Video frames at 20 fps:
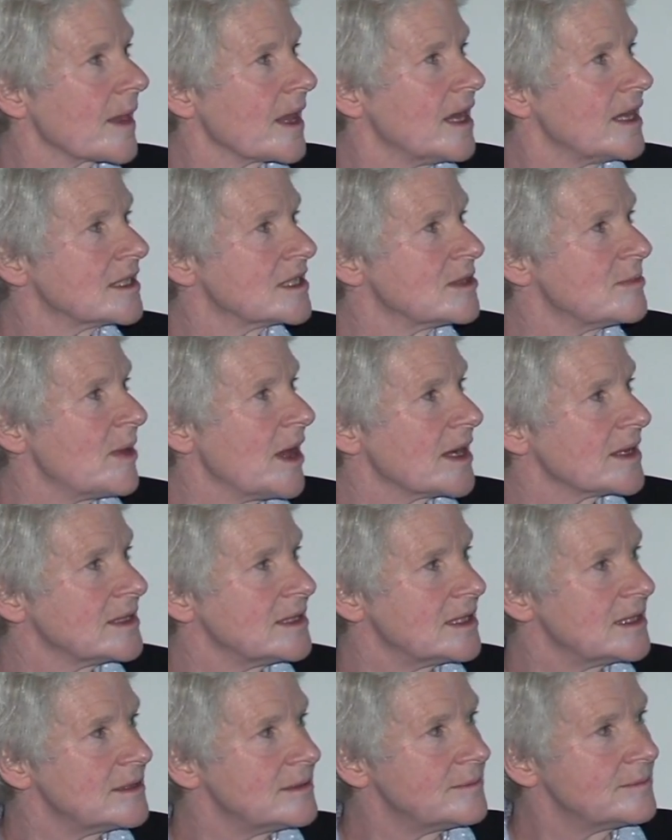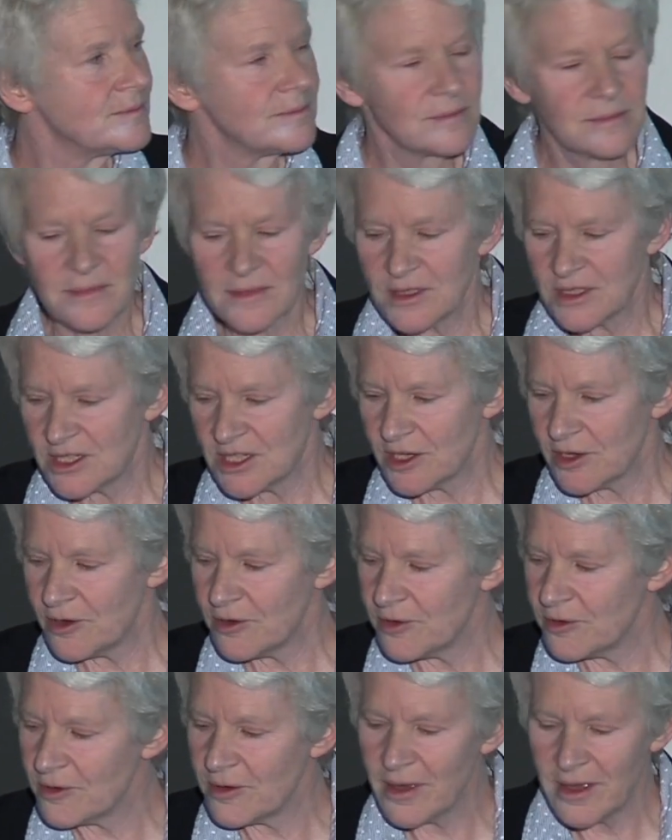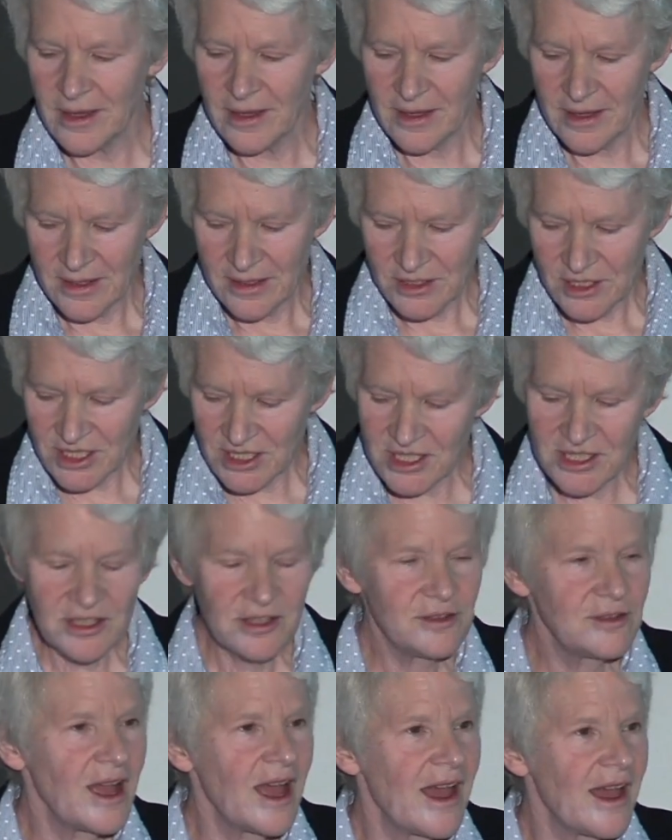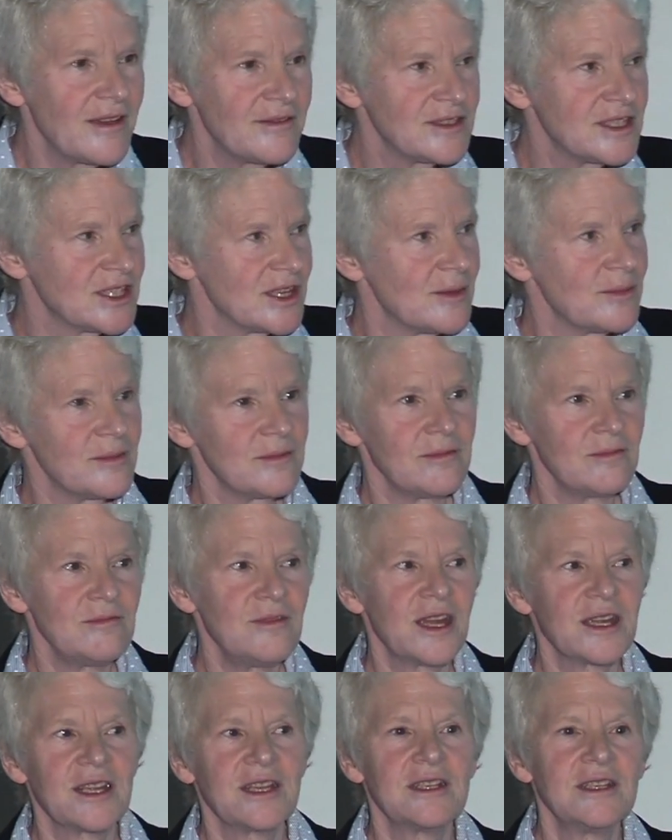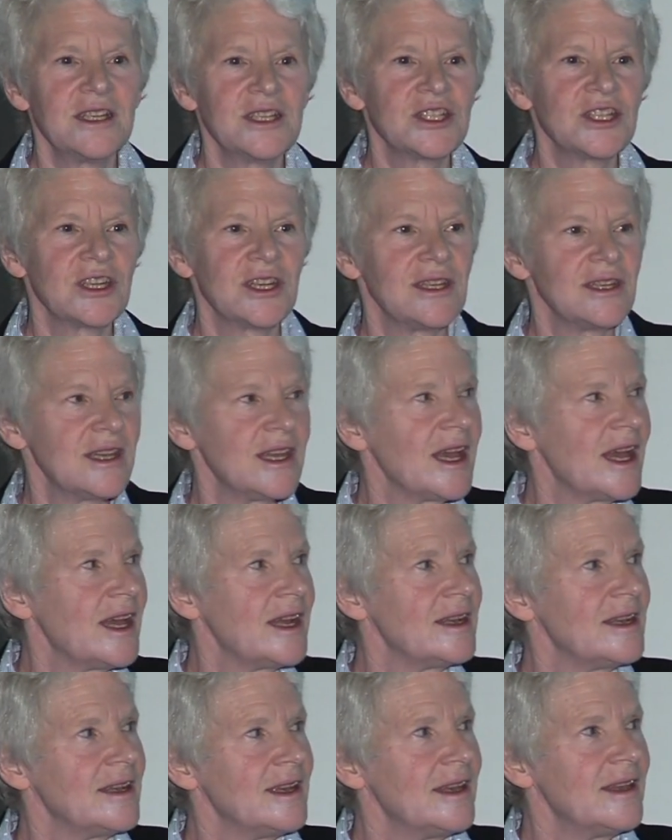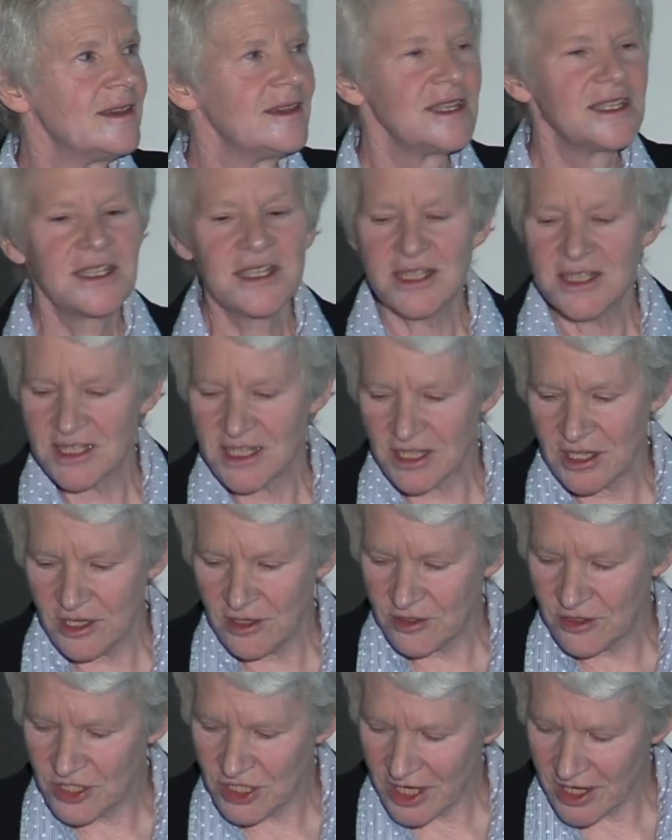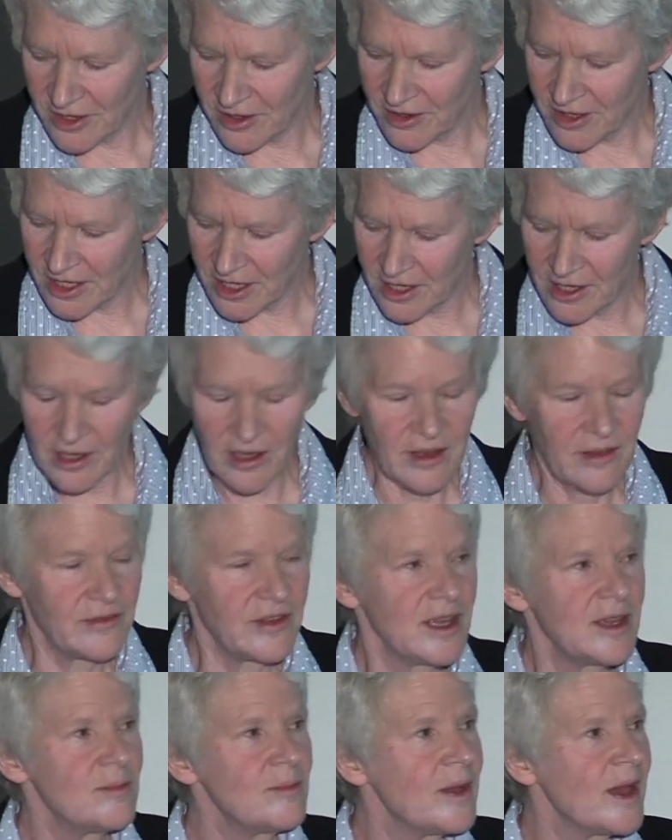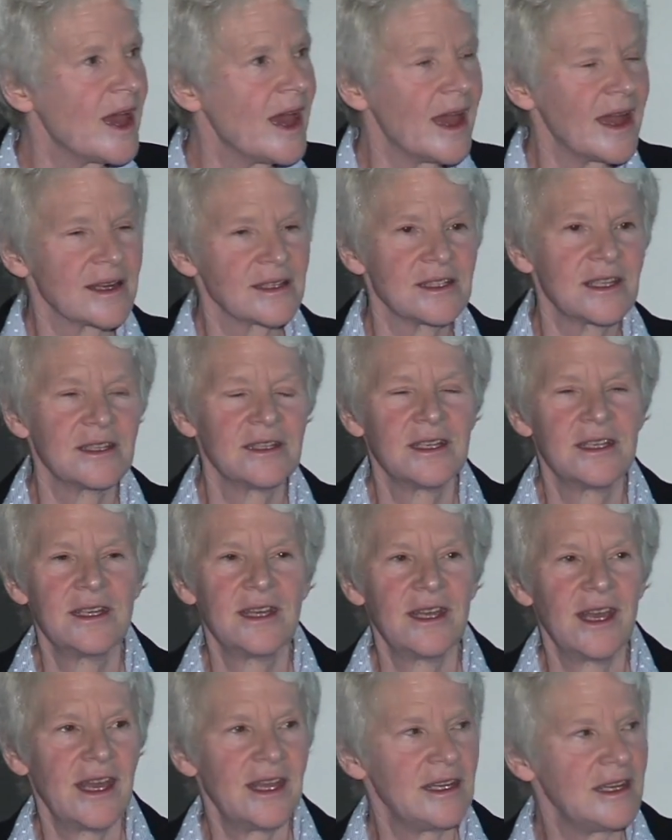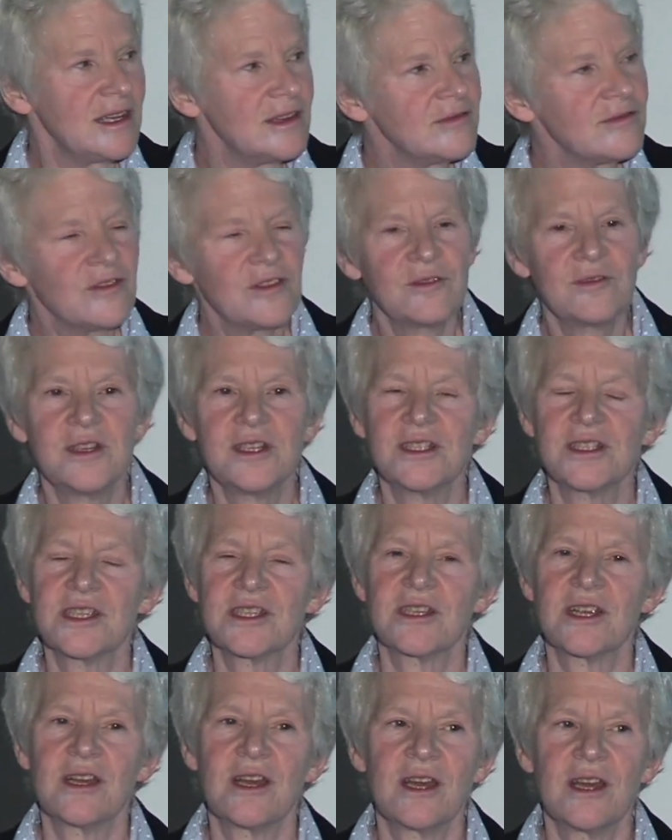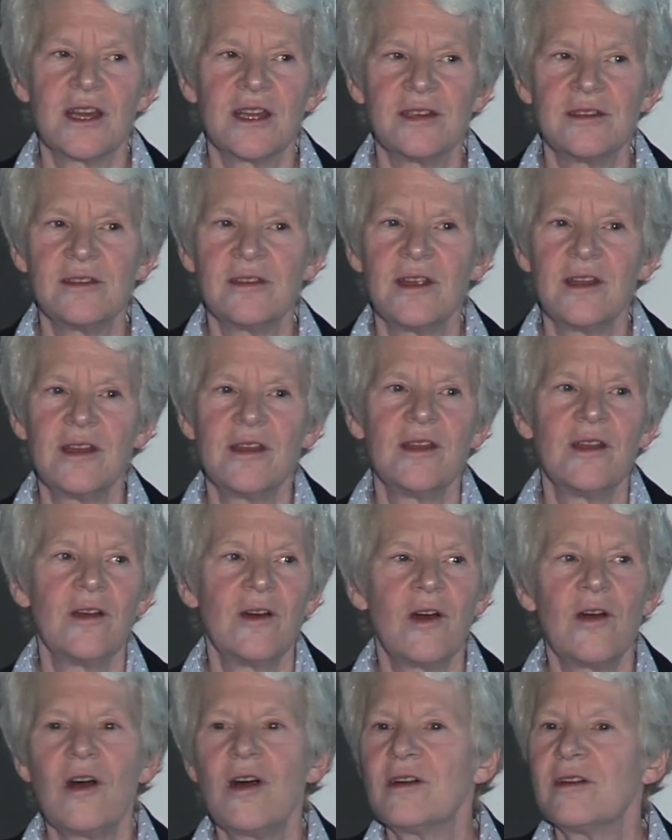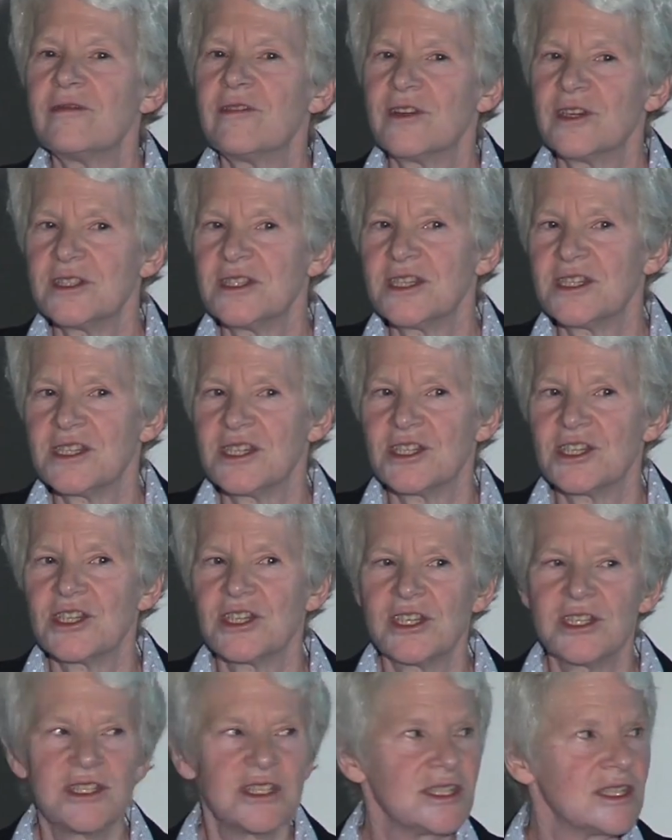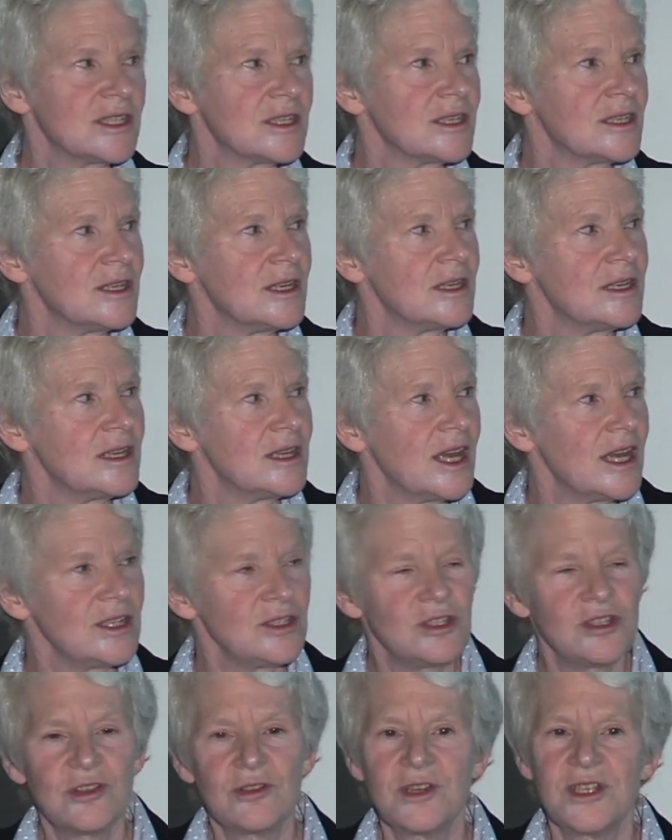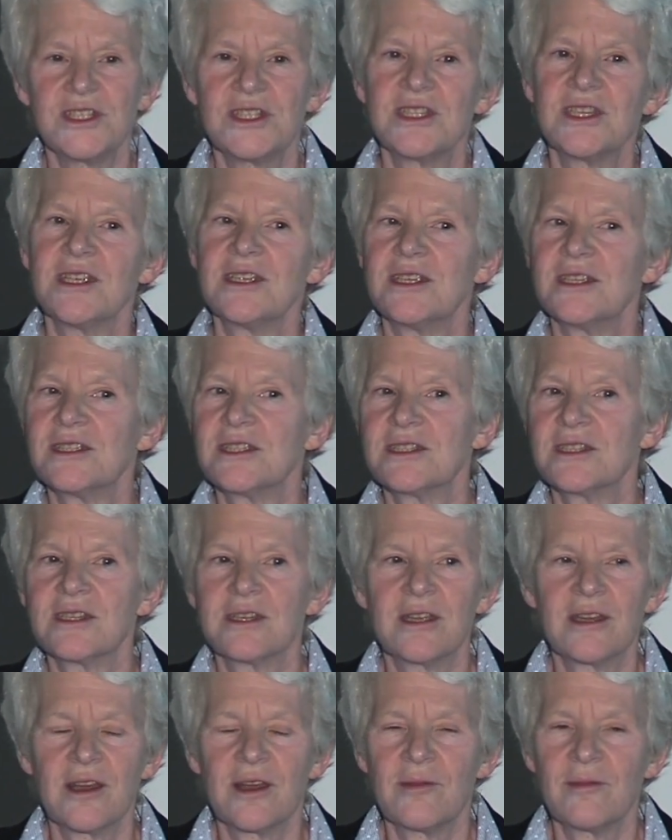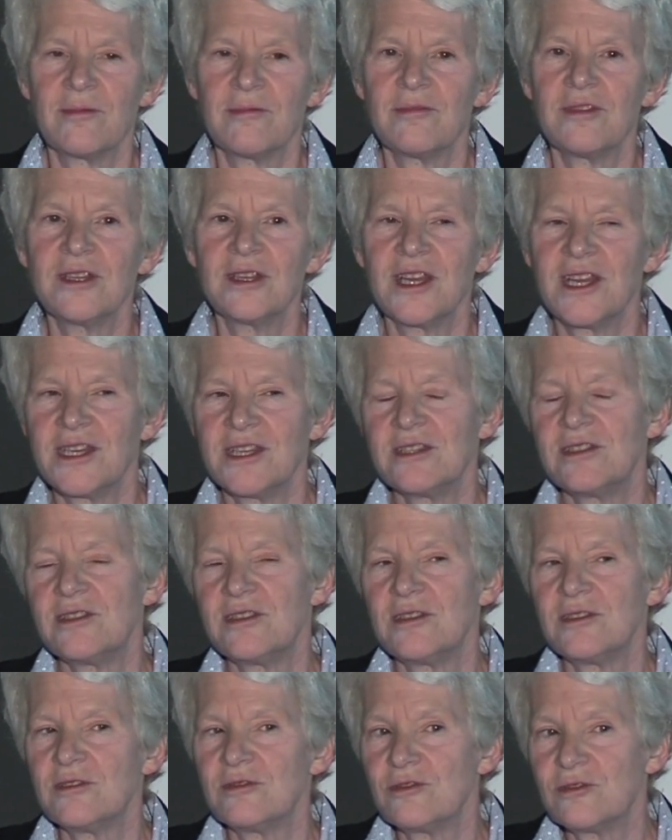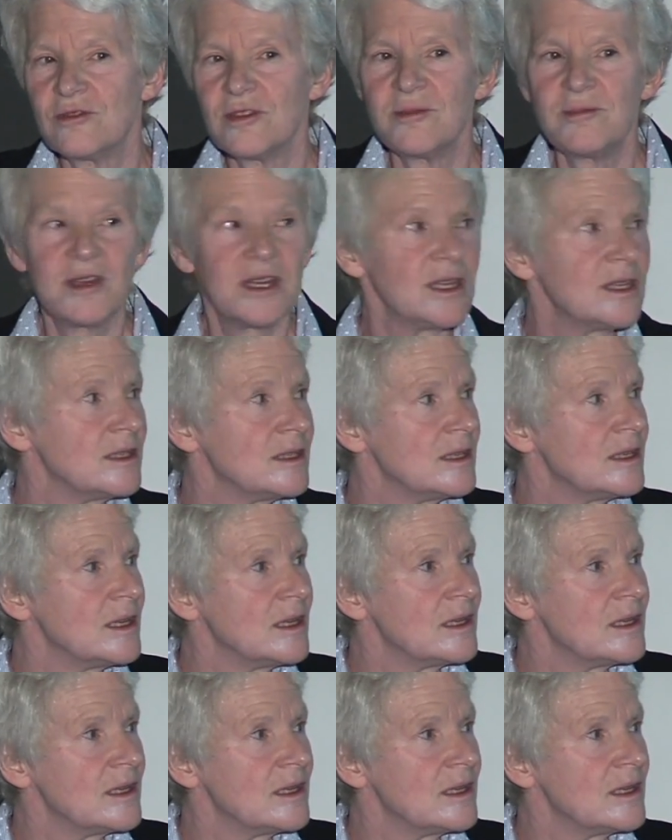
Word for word: expected. So just to have some recognition that this is a huge area of impact and influence on all of our decisions and choices related to treatment